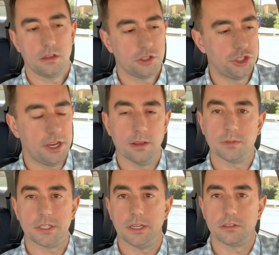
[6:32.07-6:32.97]

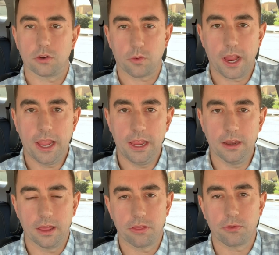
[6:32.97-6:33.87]
GMC Terrain
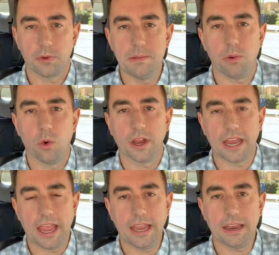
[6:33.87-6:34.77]
a
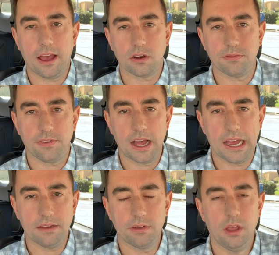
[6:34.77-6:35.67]
3.8 out of
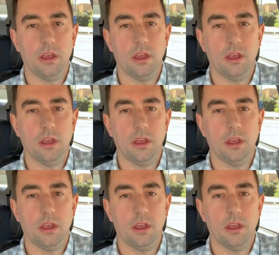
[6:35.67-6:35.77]
5.